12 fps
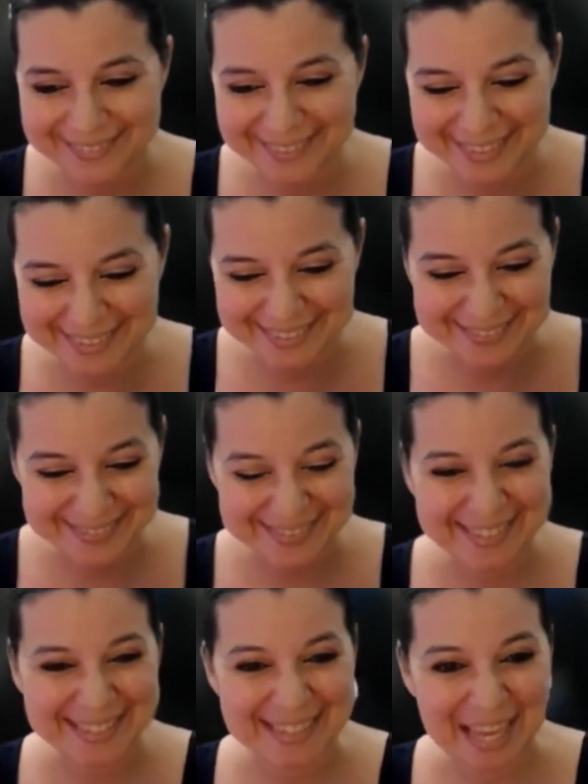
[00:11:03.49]
Awesome.
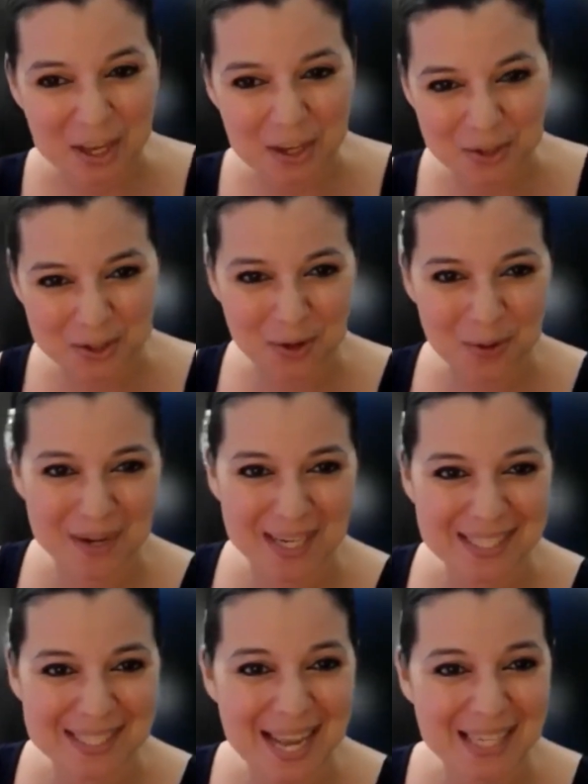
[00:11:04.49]
Thank you so
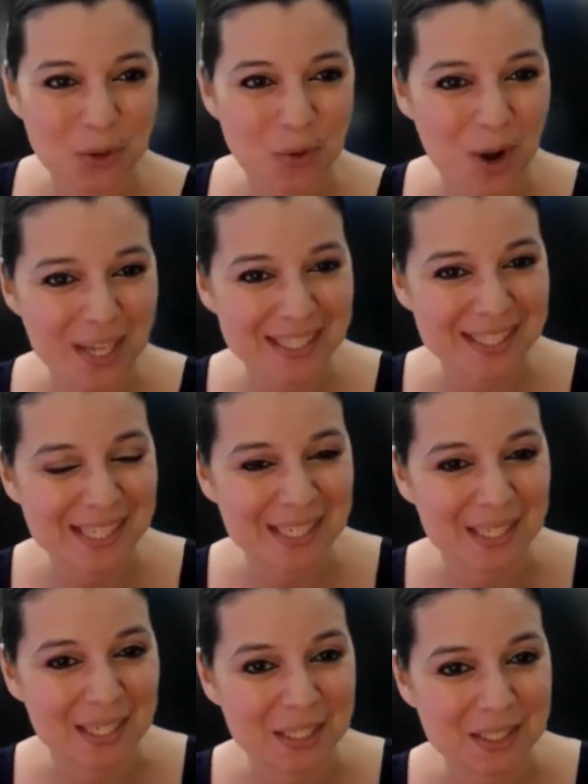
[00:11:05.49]
much. Next
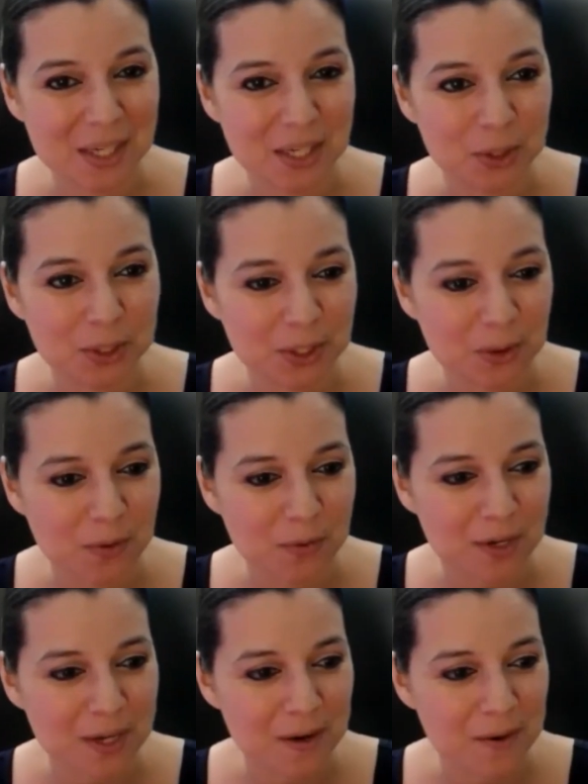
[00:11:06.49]
question. Let's take a look over
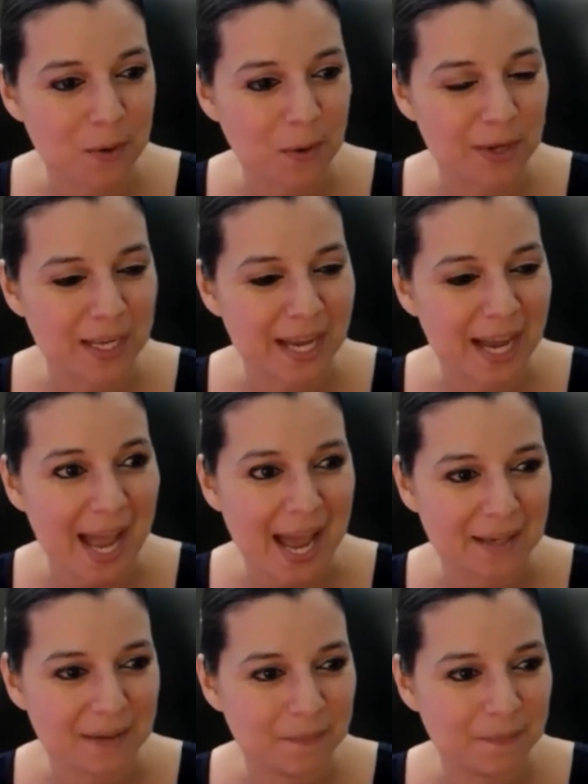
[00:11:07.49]
here. What we got?